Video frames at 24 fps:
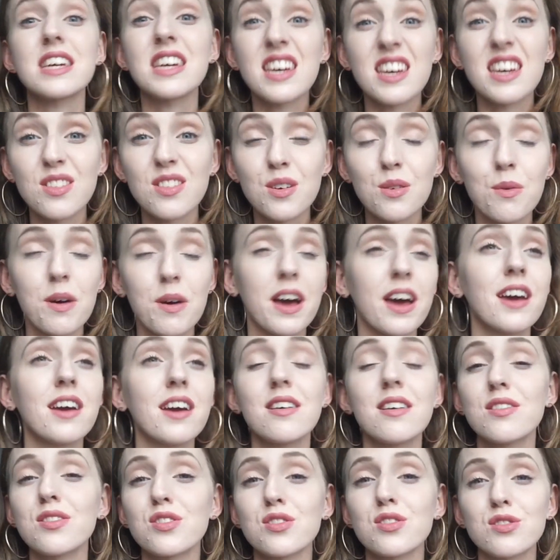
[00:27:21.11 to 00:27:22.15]
Either
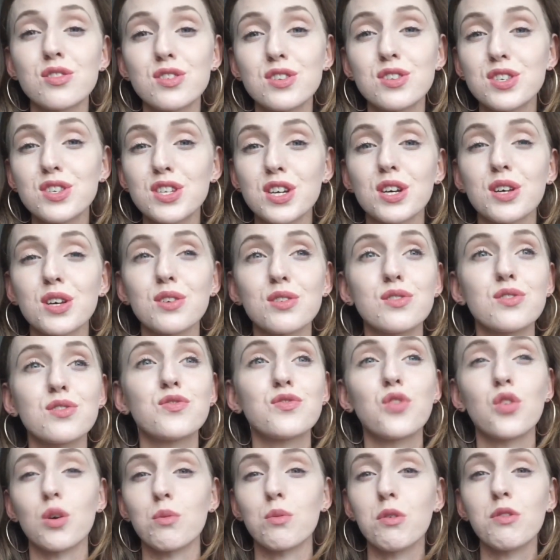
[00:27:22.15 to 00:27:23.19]
way, there's still a
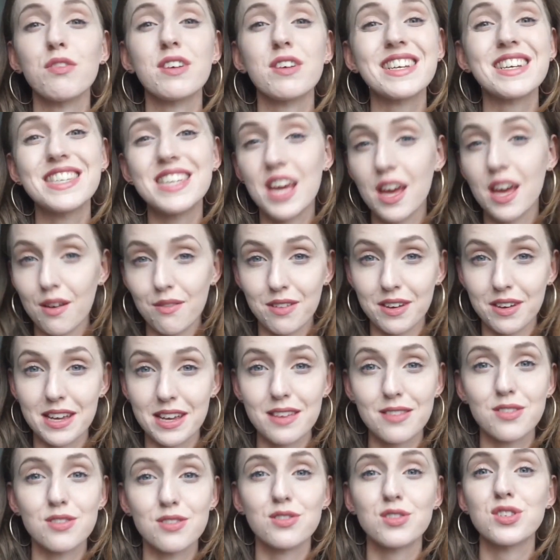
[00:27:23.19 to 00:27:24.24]
form of
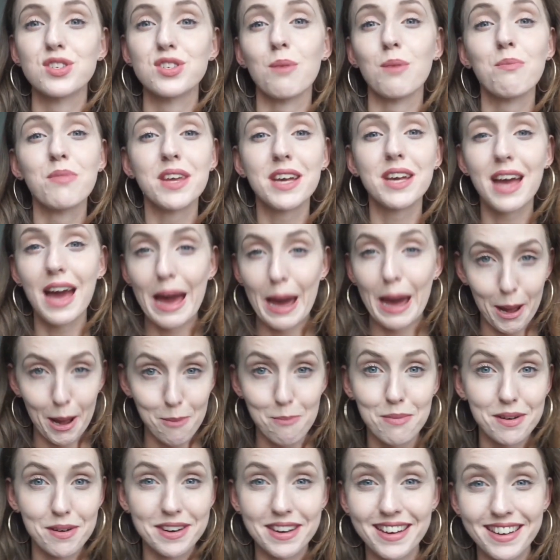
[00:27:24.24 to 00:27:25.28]
activity, there's something
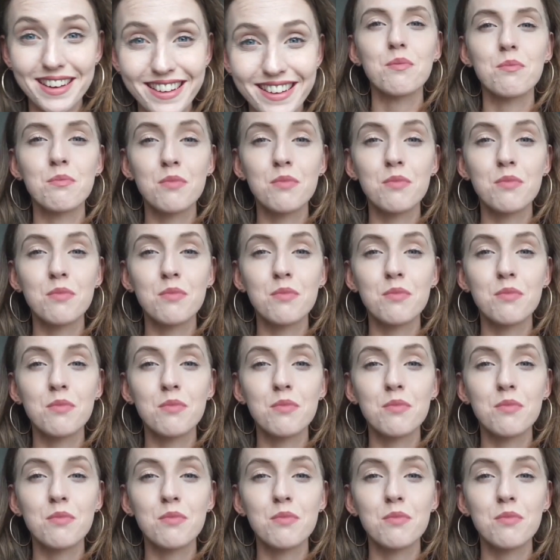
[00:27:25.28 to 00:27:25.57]
happening.